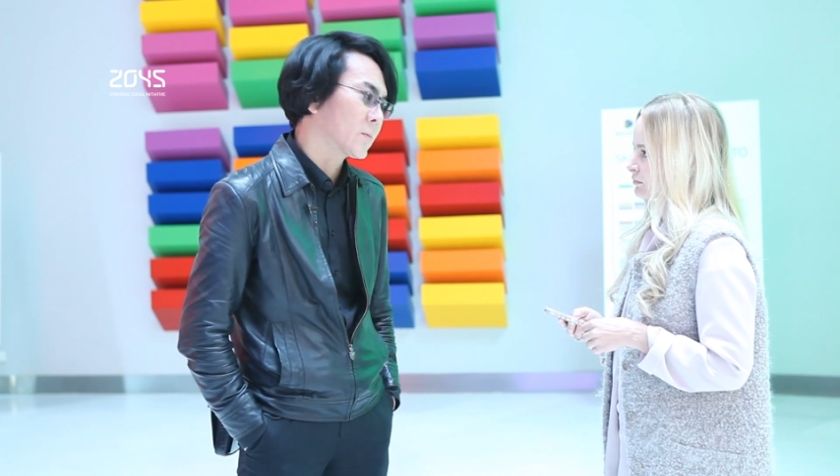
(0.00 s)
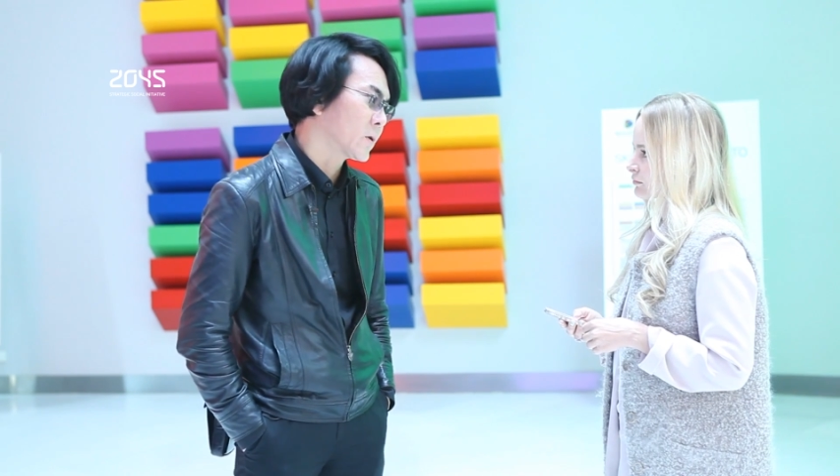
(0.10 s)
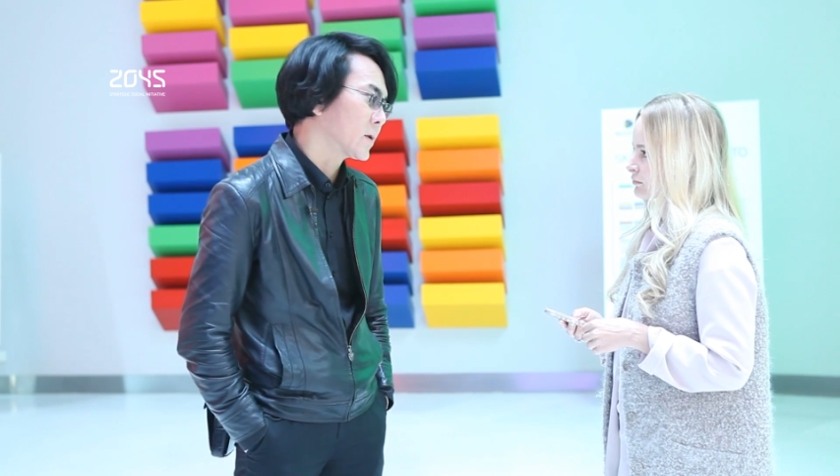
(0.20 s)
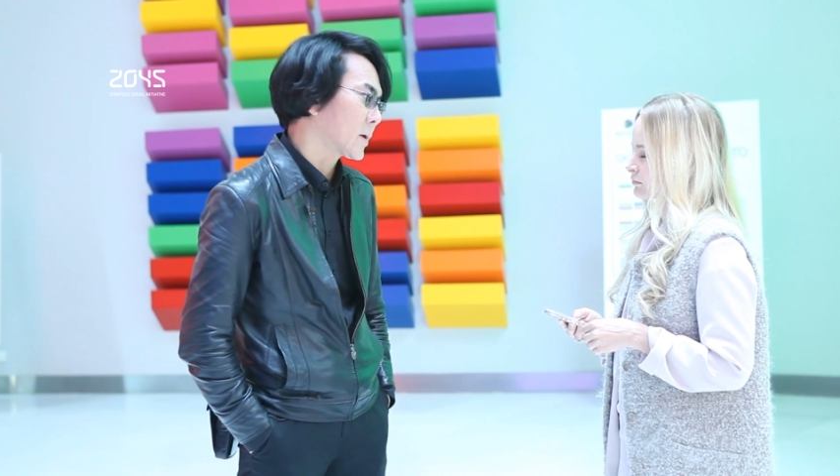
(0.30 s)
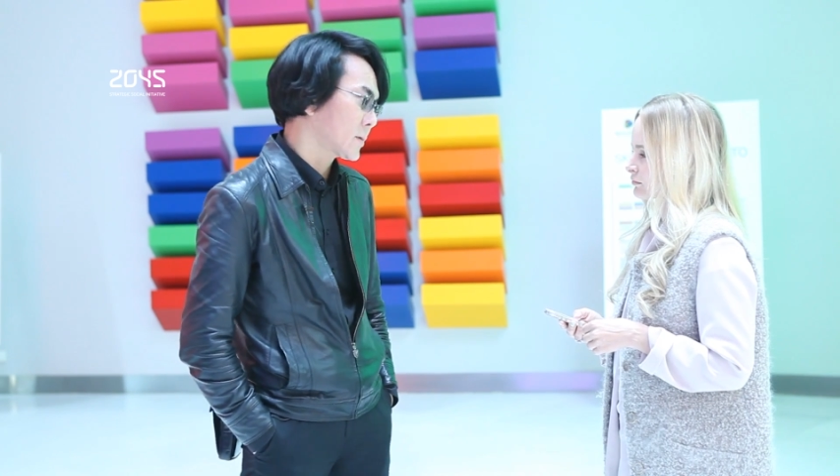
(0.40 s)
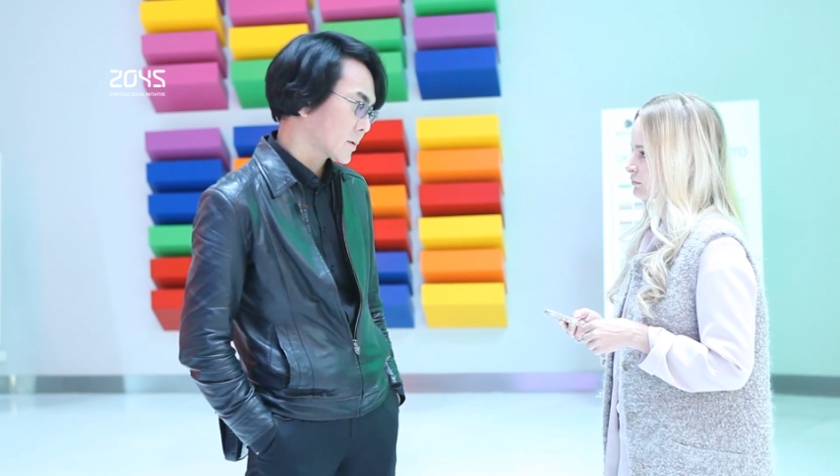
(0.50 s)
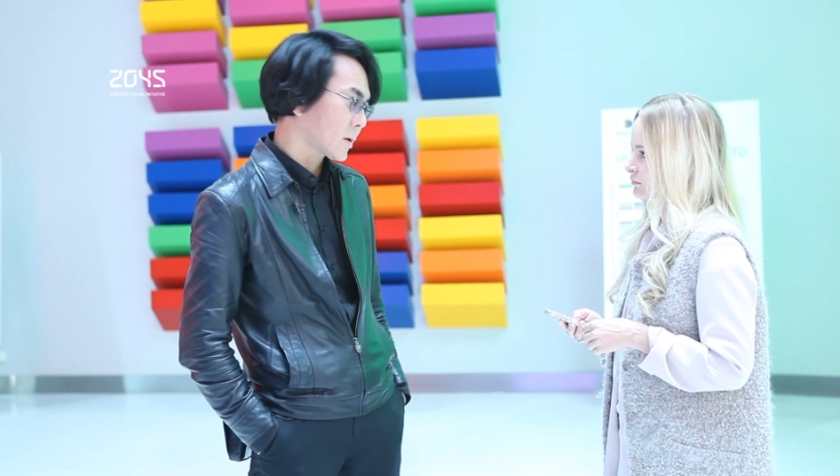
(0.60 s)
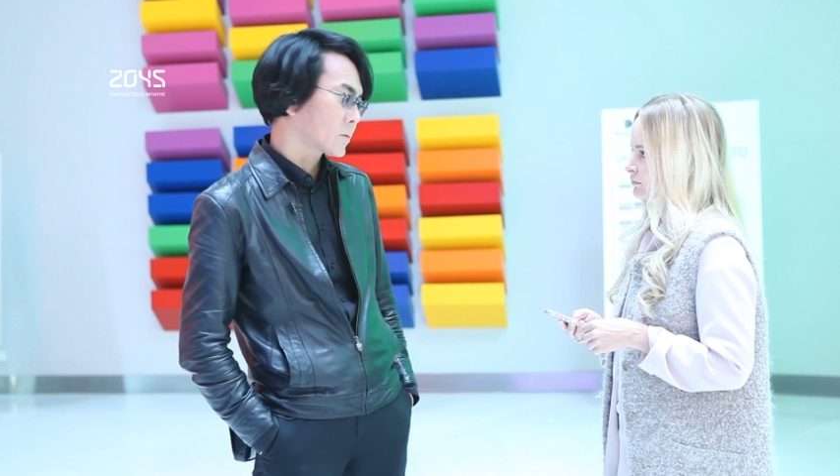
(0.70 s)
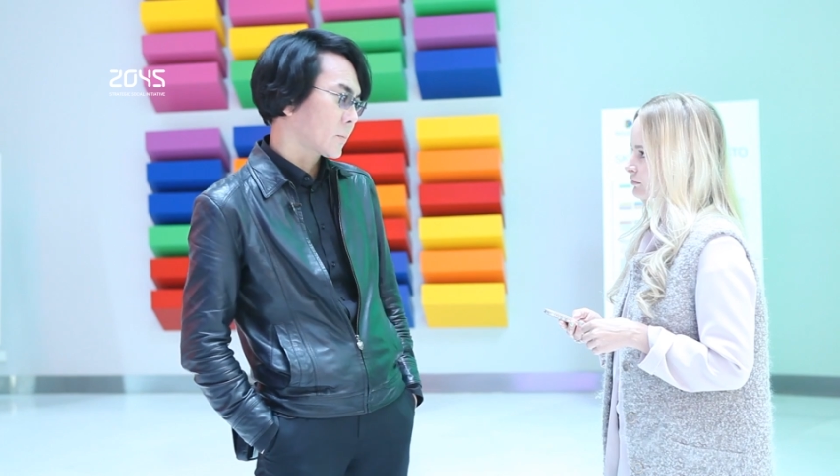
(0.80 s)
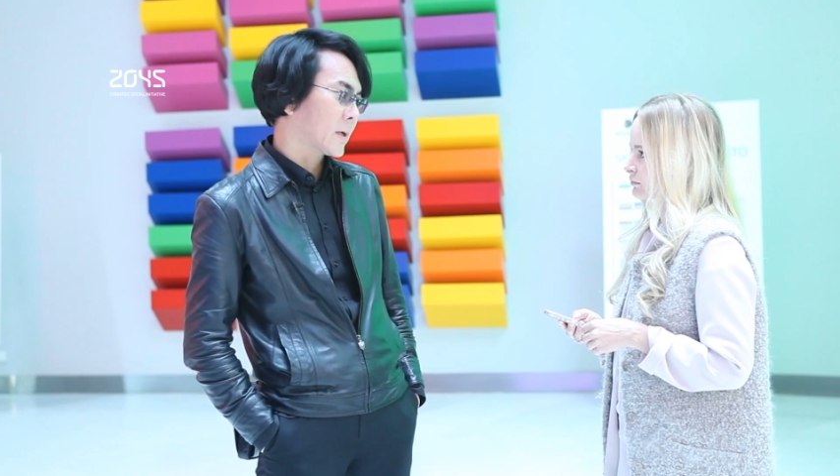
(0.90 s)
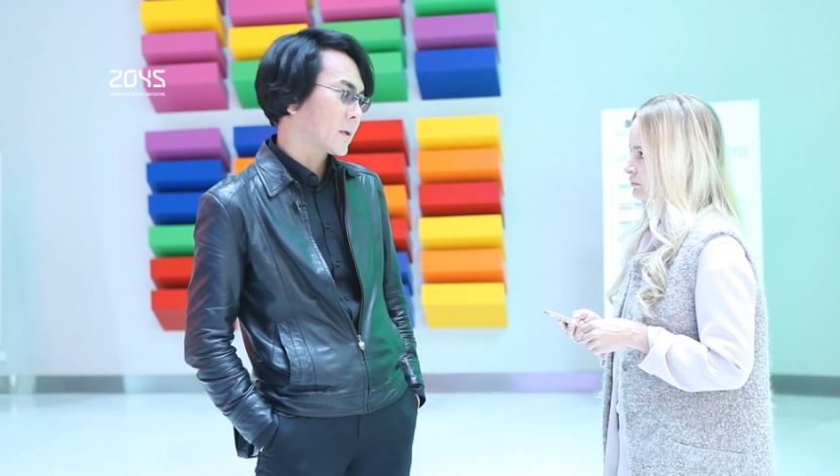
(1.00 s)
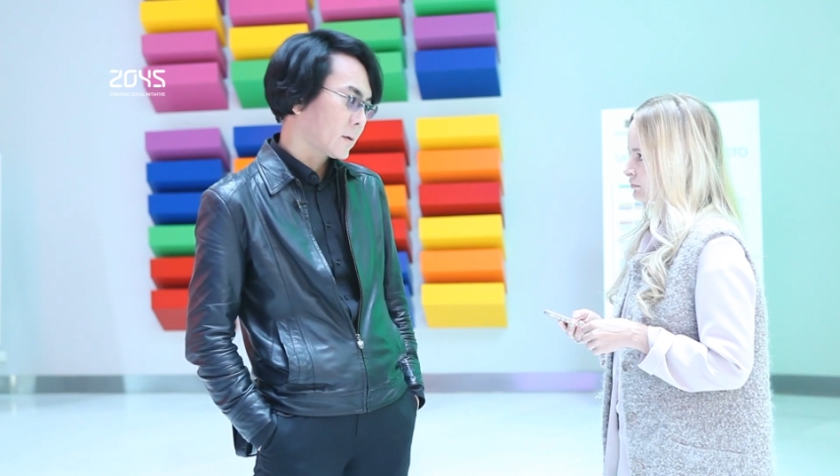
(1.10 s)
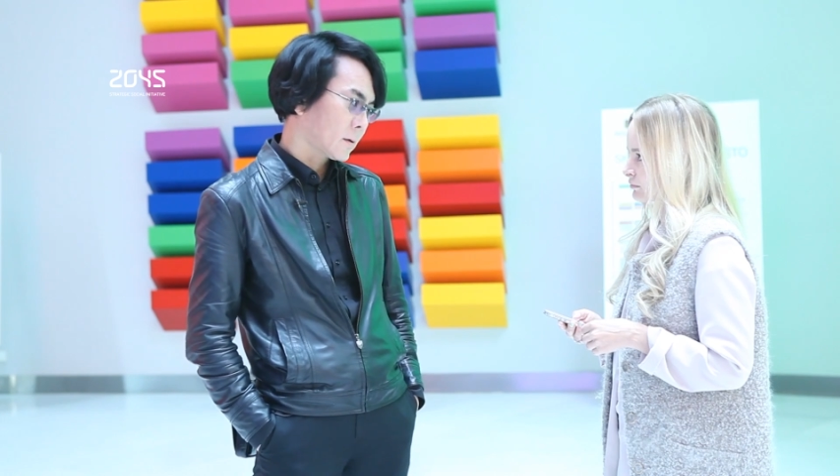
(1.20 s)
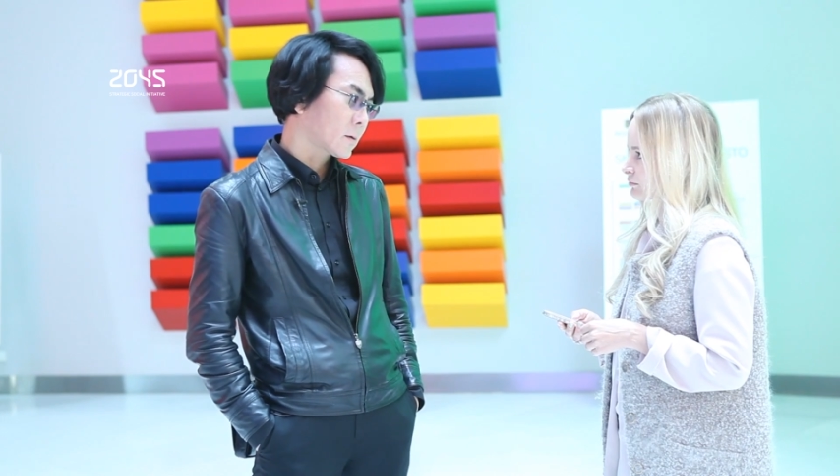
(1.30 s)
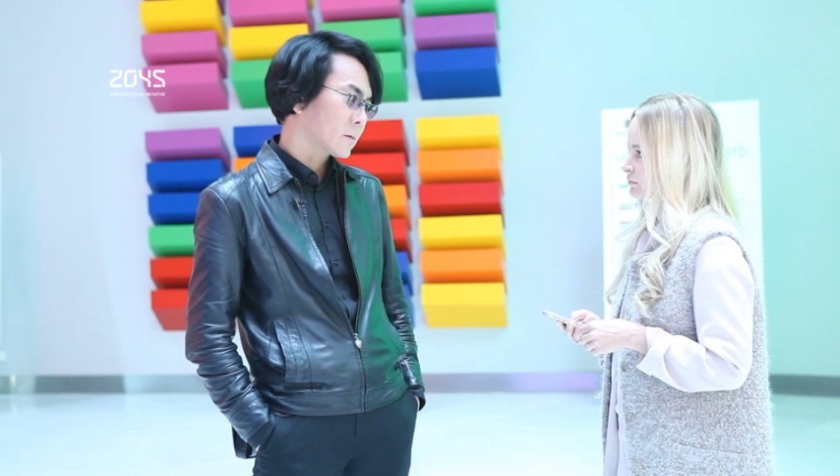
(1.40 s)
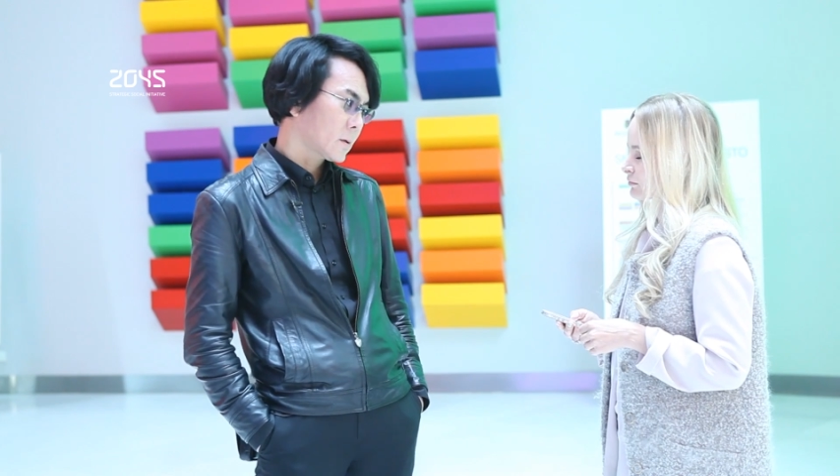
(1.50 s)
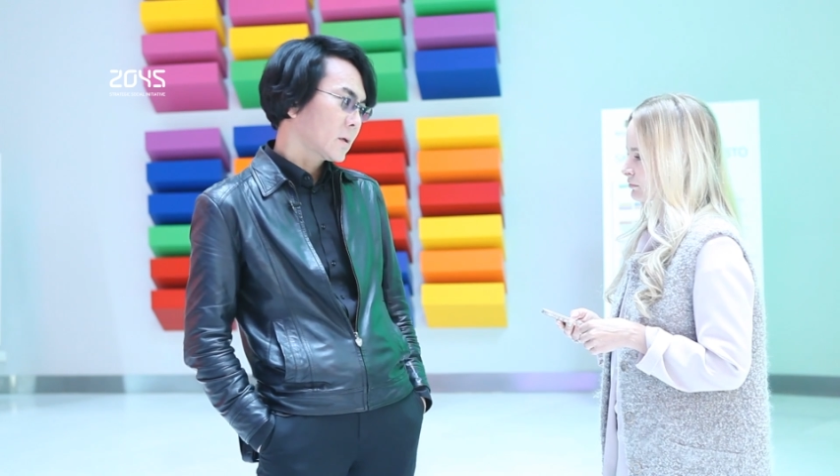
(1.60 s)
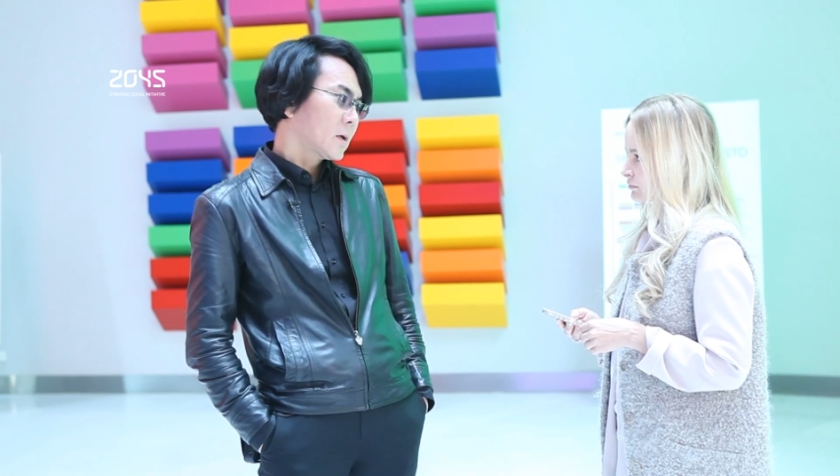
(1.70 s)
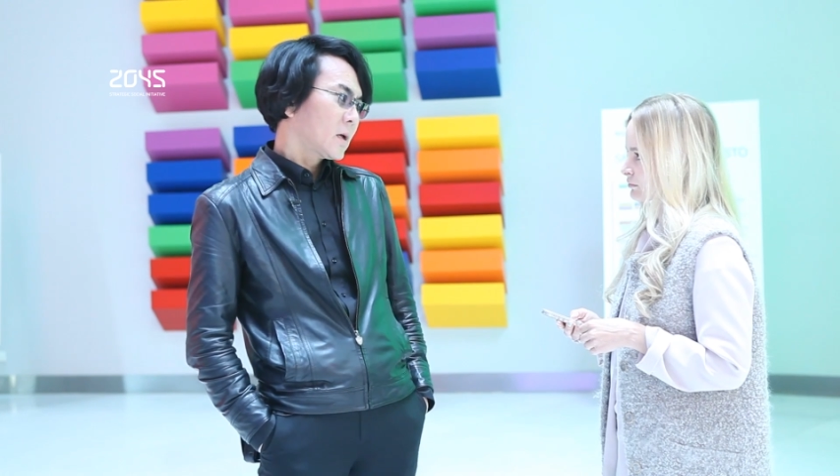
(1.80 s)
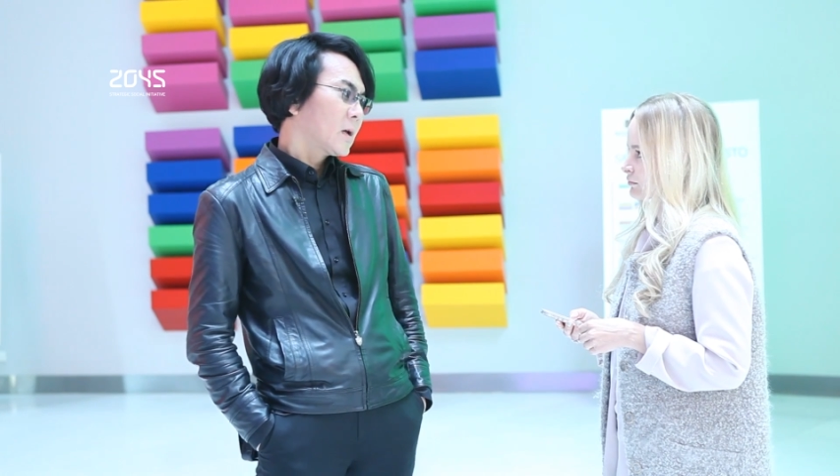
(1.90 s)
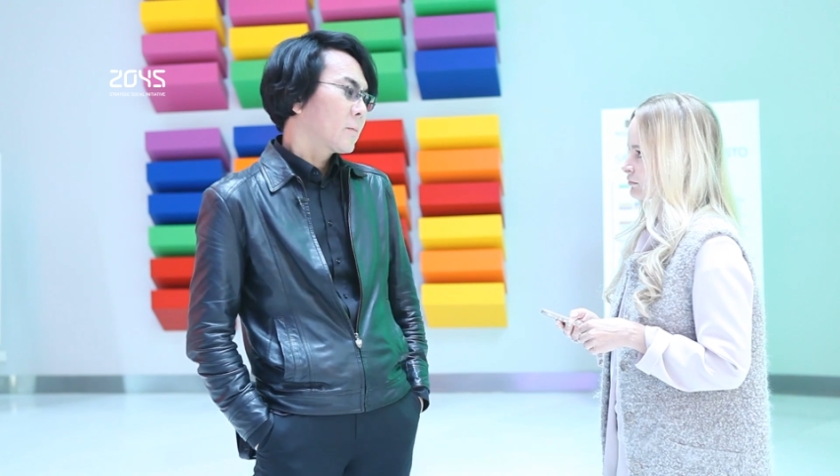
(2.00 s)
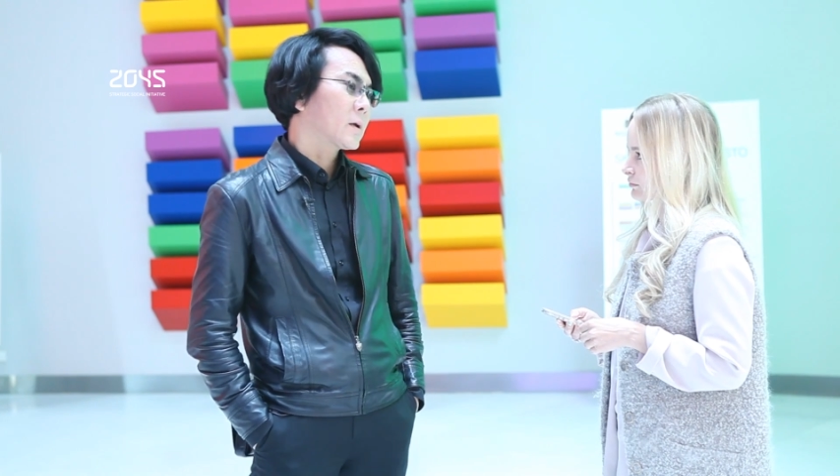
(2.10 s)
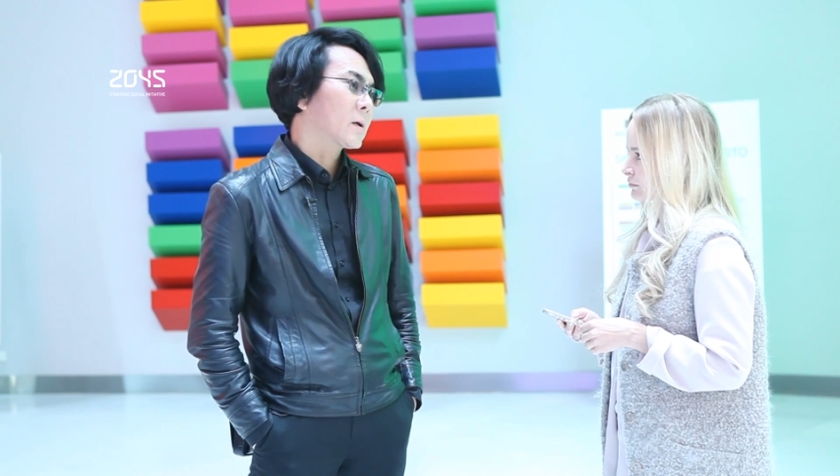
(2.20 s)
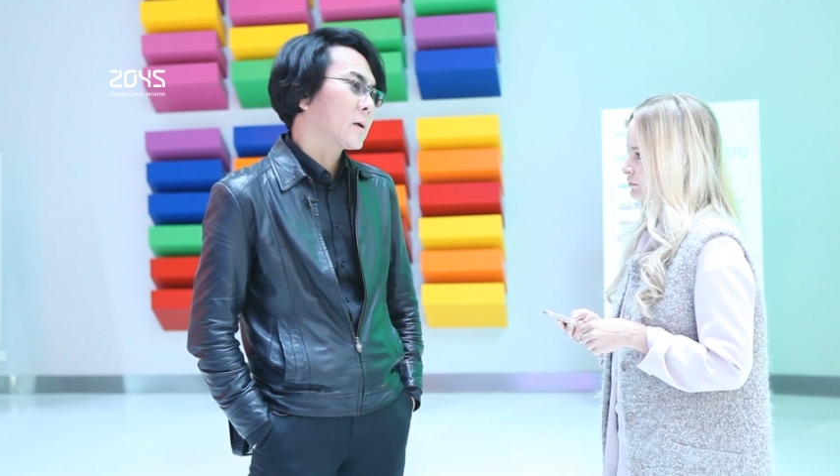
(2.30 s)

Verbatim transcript: printer is the soft materials, but